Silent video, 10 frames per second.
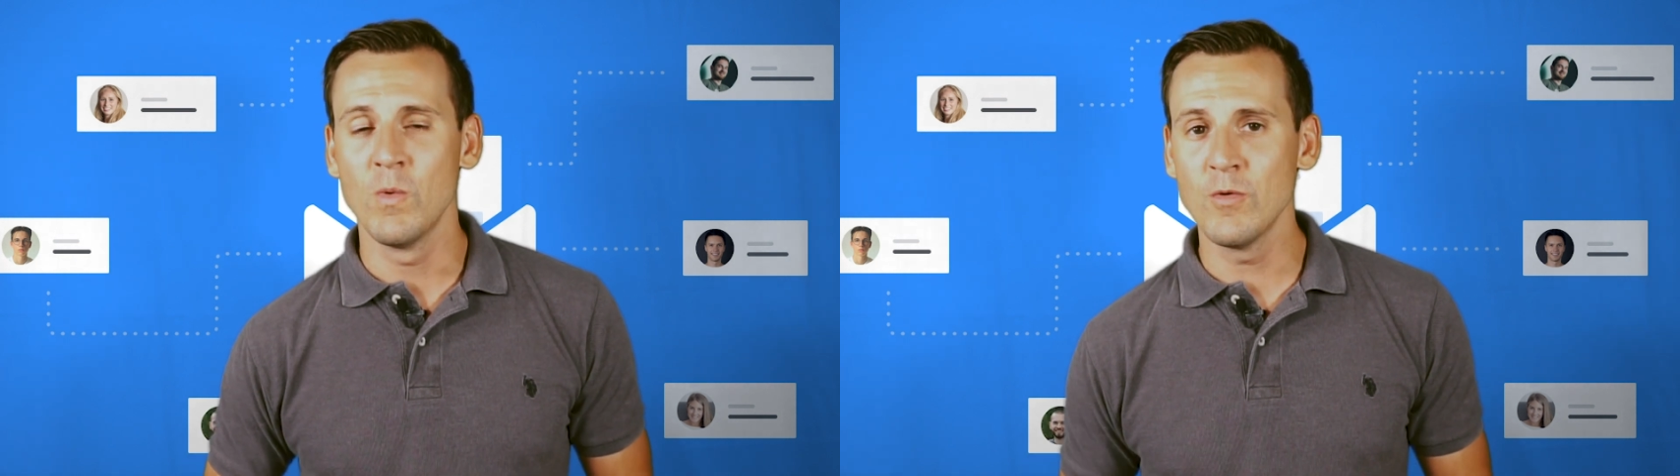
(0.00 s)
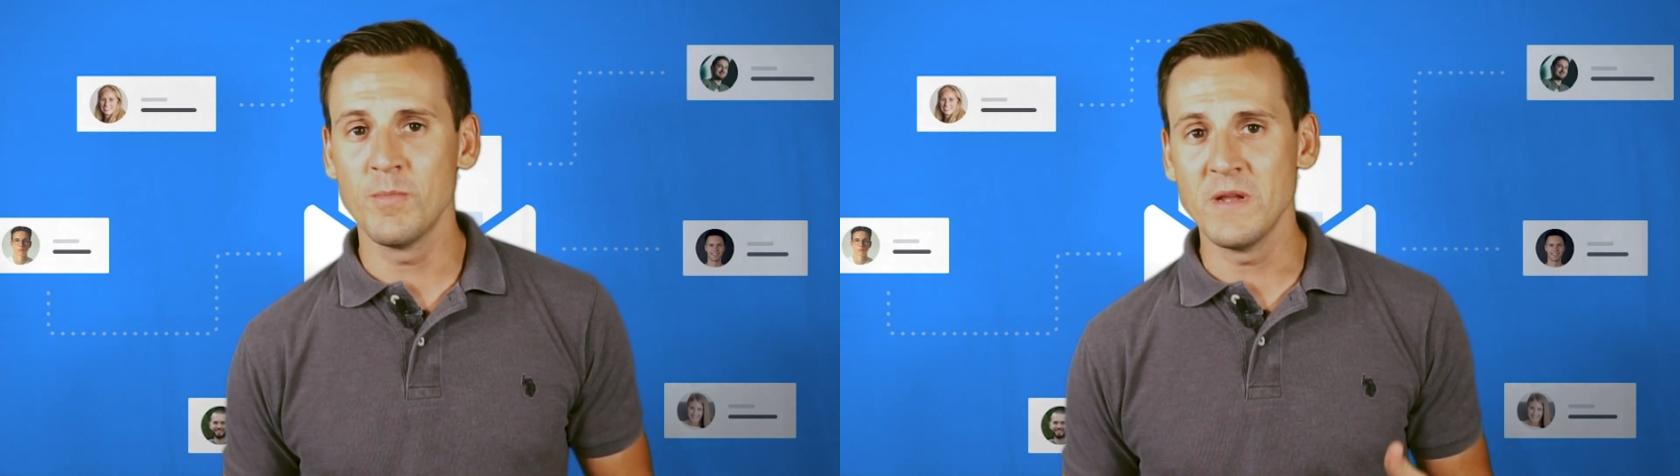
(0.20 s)

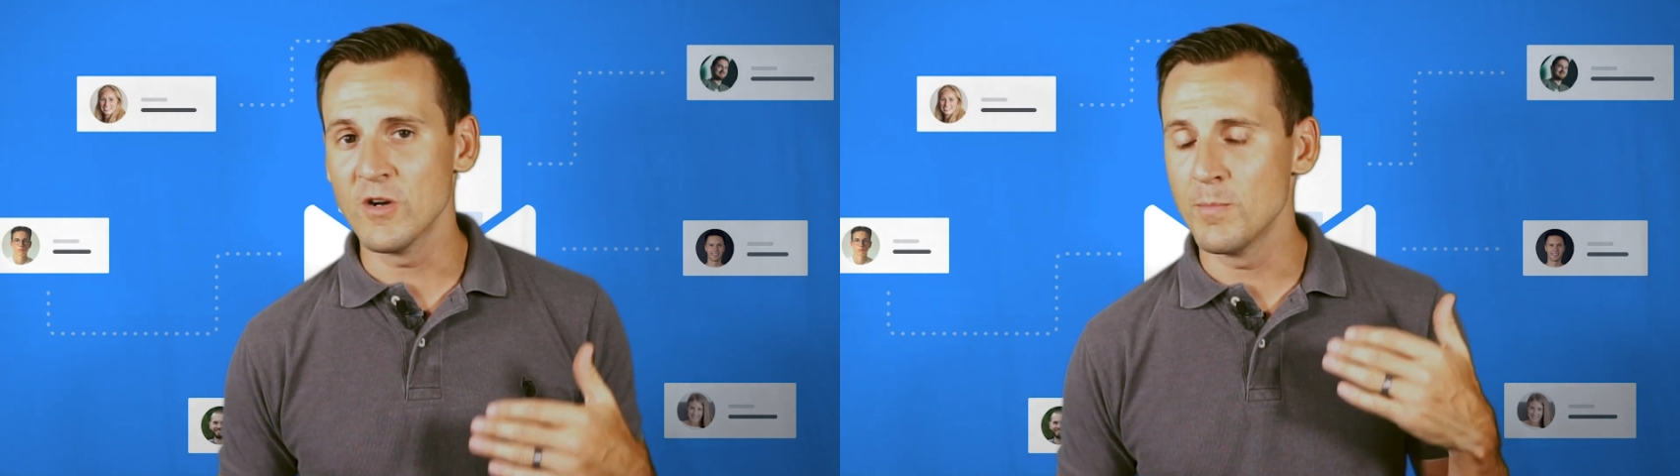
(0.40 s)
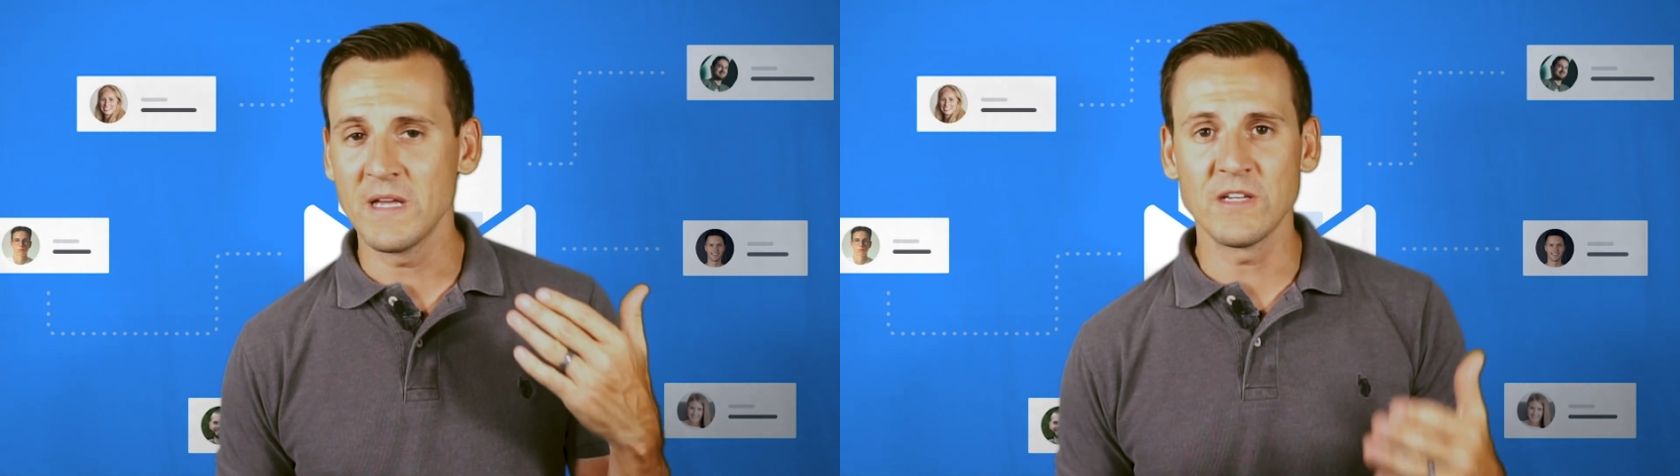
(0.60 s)
We would be
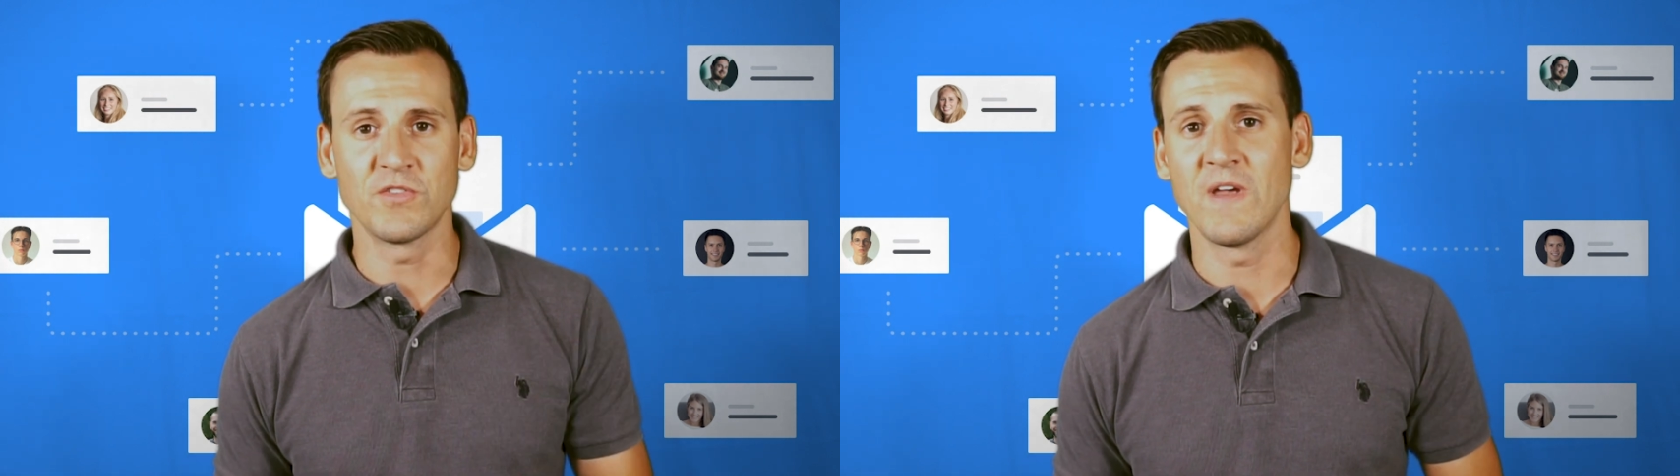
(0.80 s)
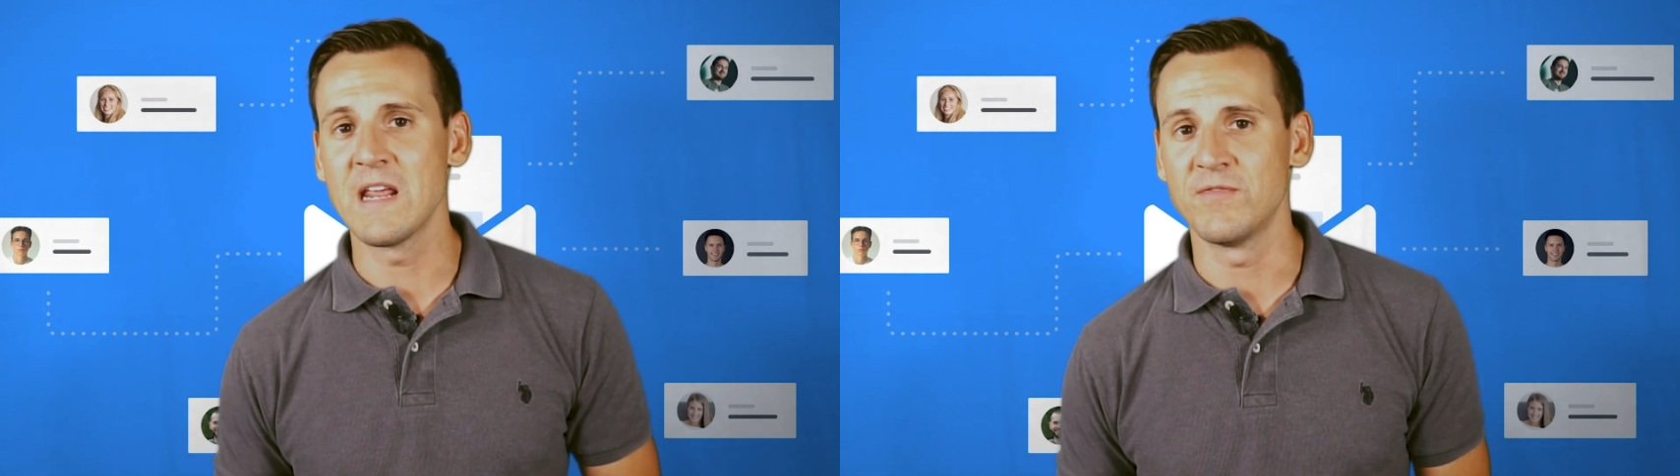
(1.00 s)
your
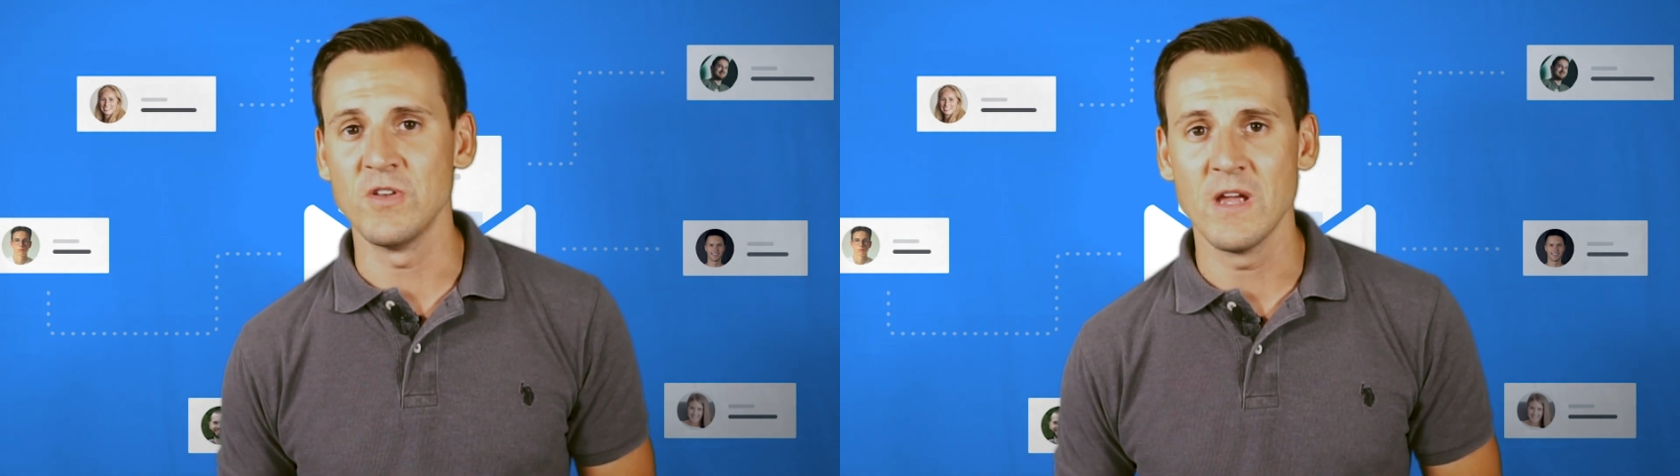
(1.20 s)
biggest fan if